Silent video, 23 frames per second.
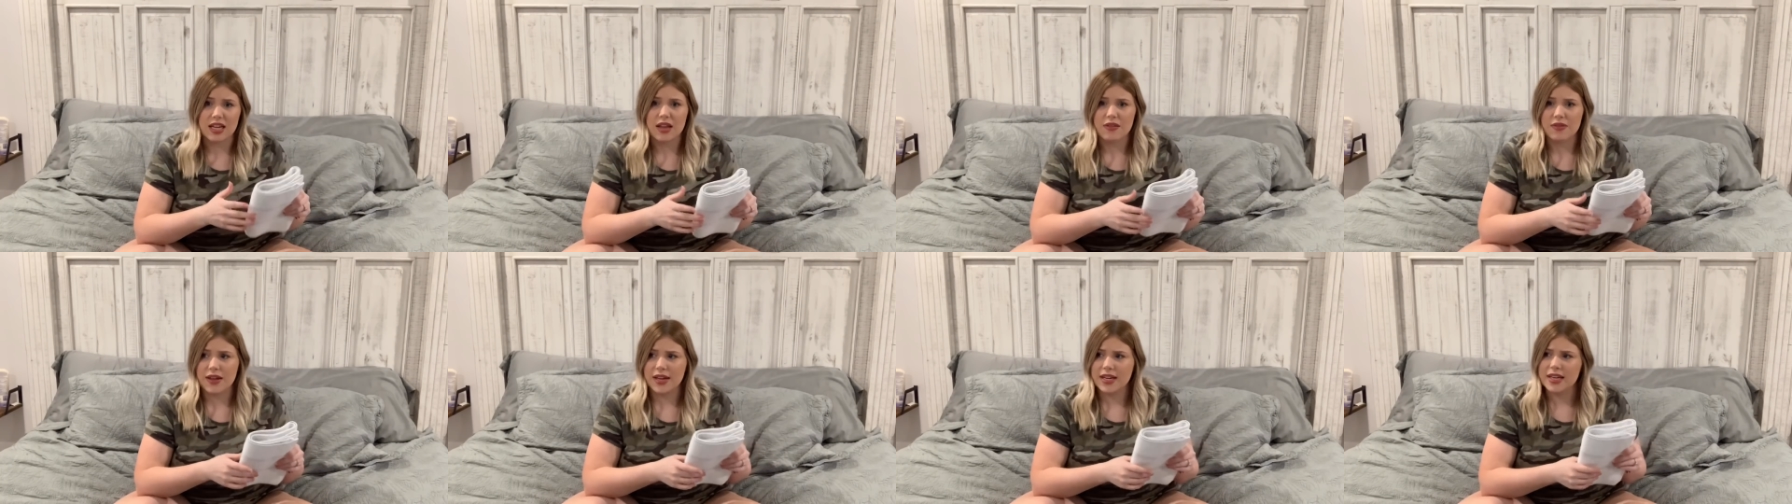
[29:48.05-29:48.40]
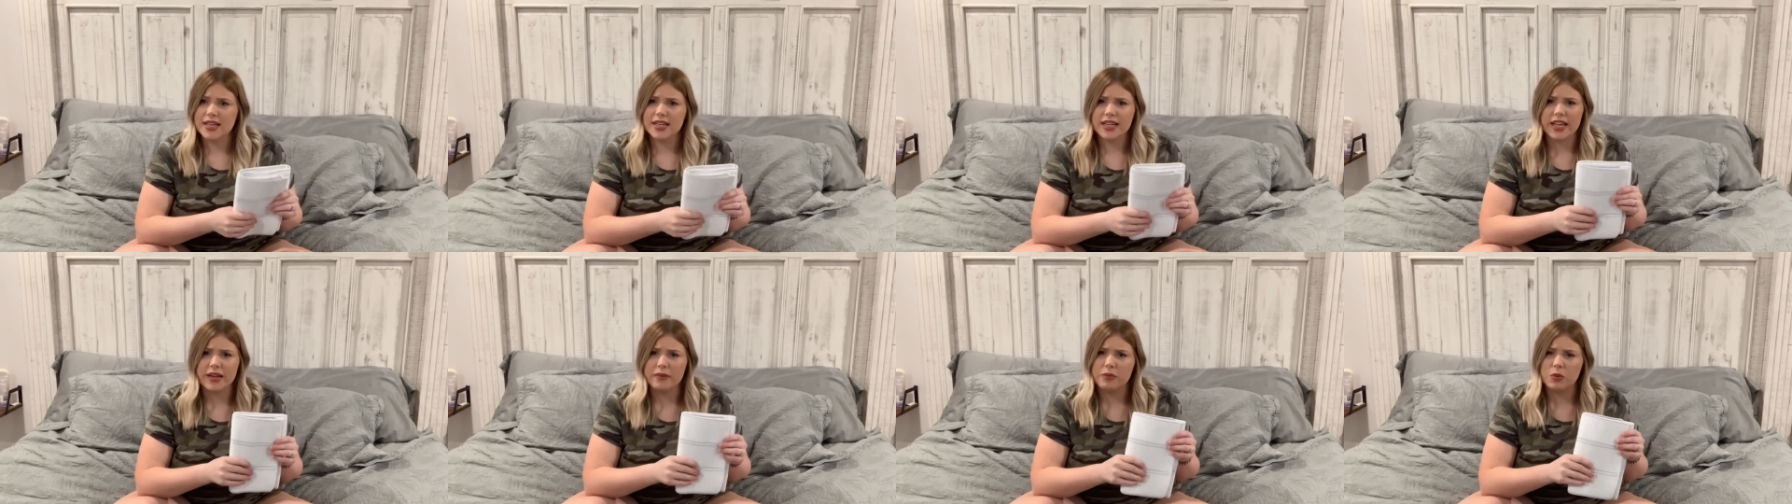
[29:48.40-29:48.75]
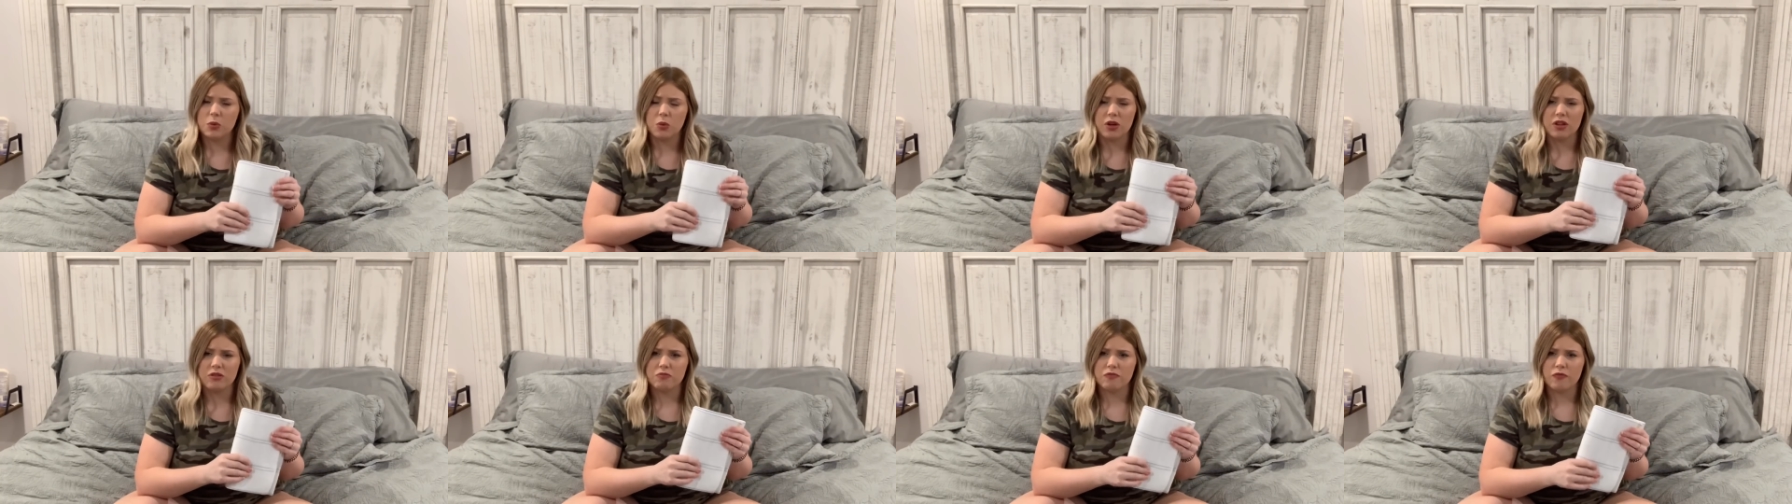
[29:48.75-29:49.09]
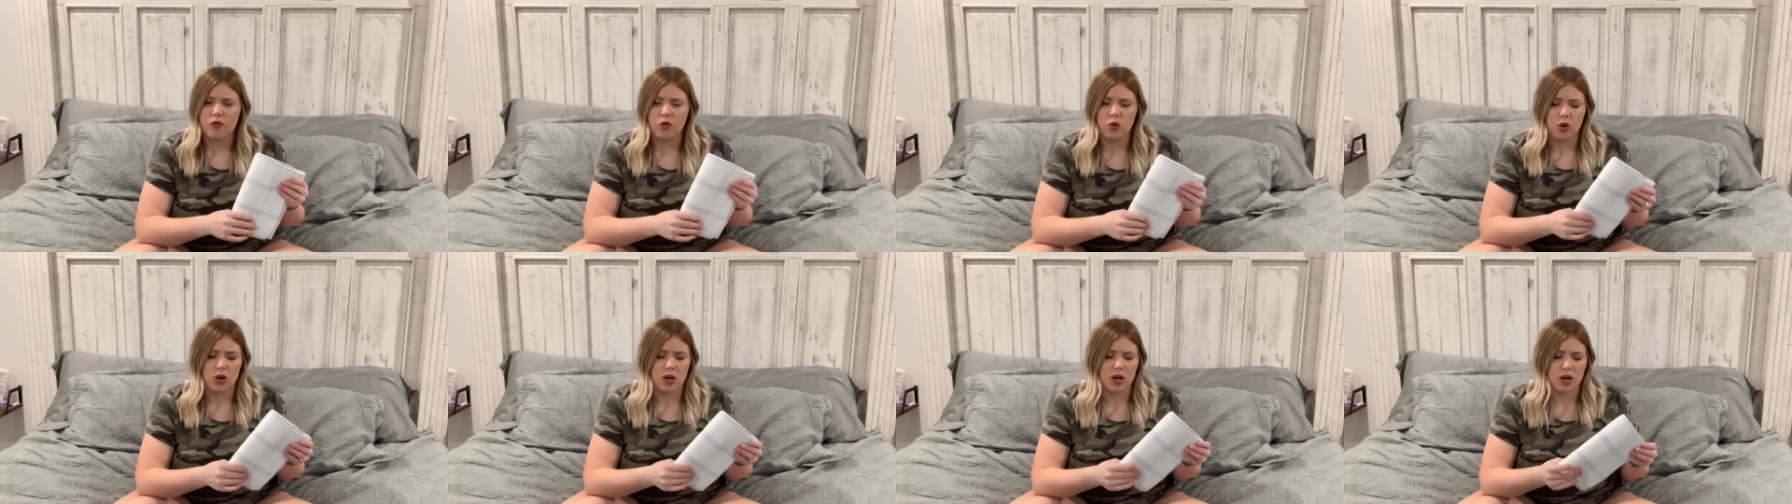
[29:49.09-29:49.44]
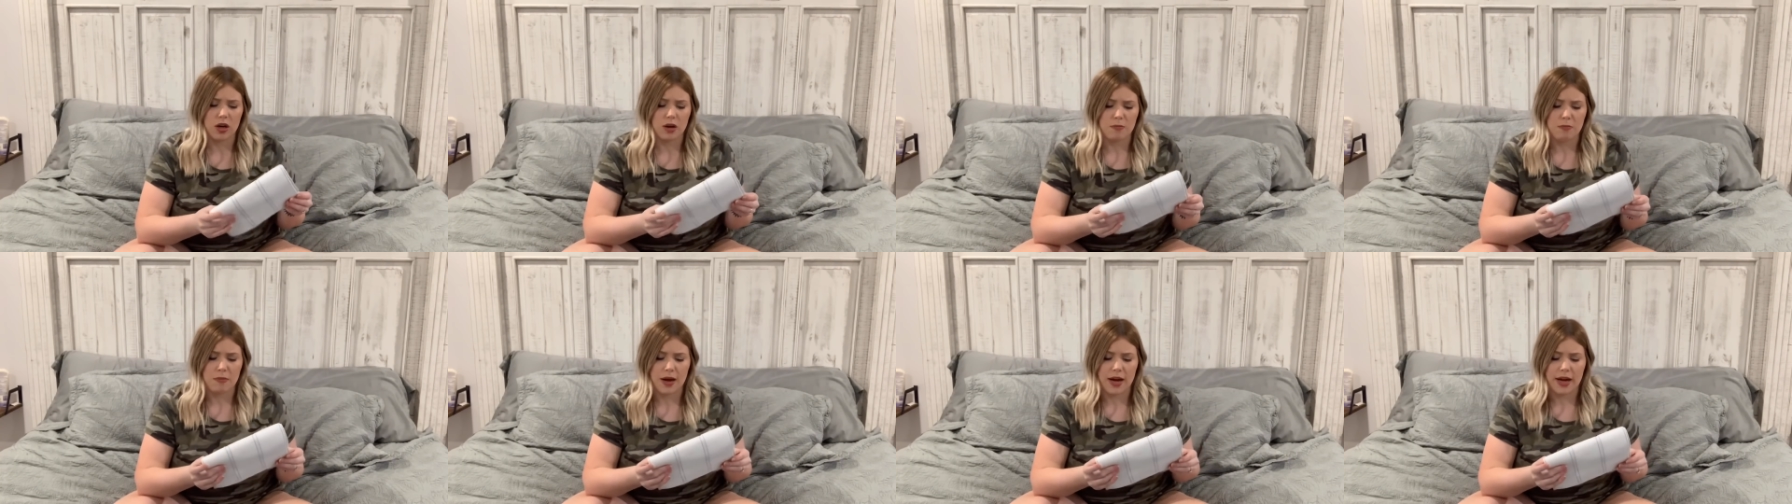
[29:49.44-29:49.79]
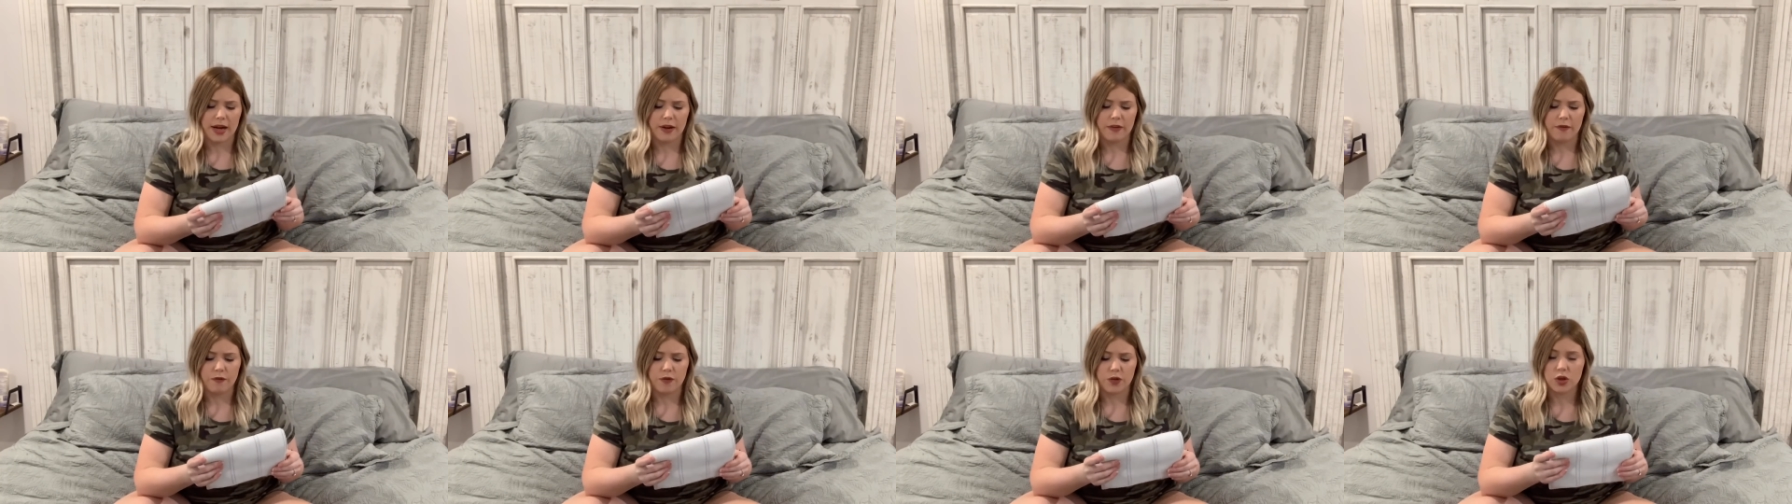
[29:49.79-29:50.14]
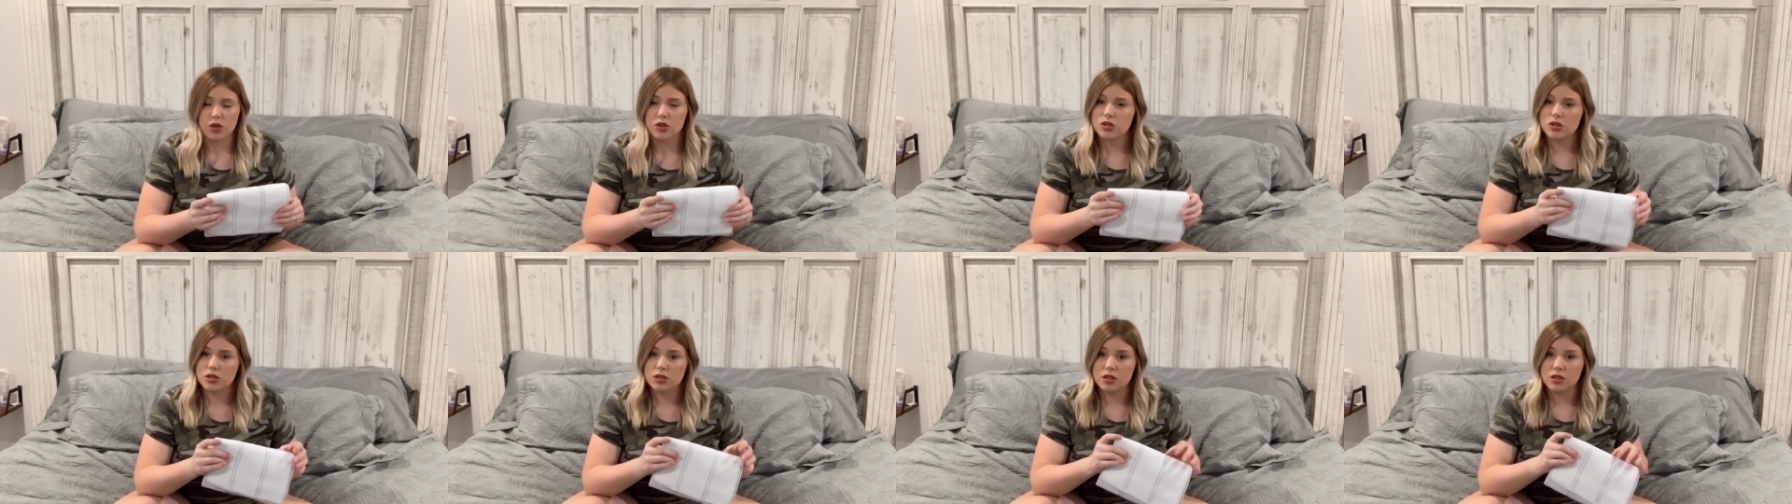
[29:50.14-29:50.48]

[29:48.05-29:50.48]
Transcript: they didn't give me one for my first